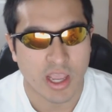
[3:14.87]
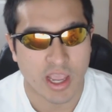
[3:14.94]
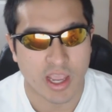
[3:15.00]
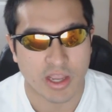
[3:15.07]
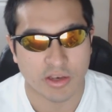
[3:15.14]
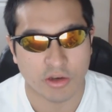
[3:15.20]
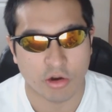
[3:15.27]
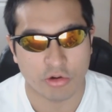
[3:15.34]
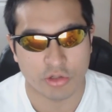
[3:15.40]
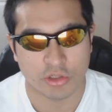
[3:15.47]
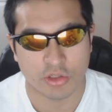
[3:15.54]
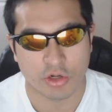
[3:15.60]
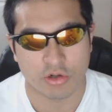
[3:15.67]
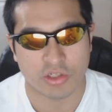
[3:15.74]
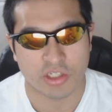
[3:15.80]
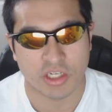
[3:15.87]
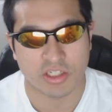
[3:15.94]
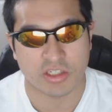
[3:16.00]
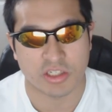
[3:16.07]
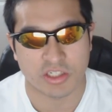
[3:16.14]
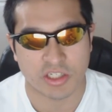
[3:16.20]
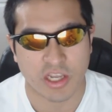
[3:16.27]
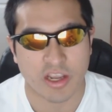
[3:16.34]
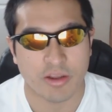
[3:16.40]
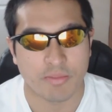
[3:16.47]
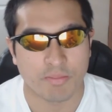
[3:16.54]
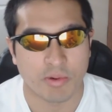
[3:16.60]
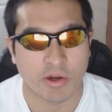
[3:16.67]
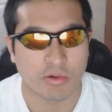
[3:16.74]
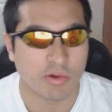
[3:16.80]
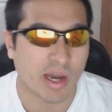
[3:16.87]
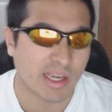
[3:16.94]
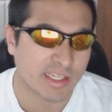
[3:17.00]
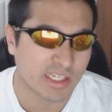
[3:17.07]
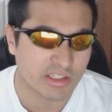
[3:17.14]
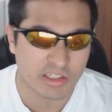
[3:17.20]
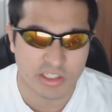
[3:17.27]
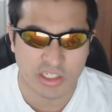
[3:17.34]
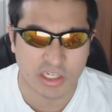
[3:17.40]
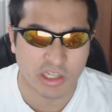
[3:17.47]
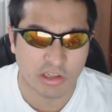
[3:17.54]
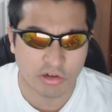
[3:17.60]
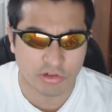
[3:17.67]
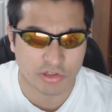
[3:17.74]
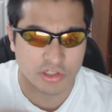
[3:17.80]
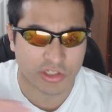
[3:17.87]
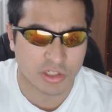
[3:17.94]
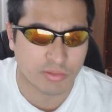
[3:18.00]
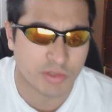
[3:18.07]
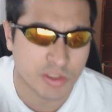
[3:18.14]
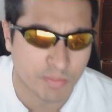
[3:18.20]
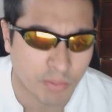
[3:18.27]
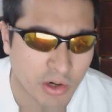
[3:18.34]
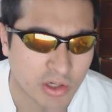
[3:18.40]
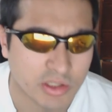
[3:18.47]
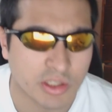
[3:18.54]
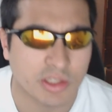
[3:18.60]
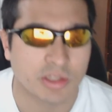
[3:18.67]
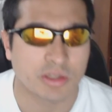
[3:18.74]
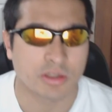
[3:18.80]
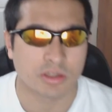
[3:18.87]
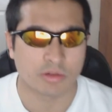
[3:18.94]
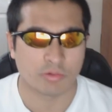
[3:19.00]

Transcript: and Oshutoru says the same. But I get to see a little some sparkling.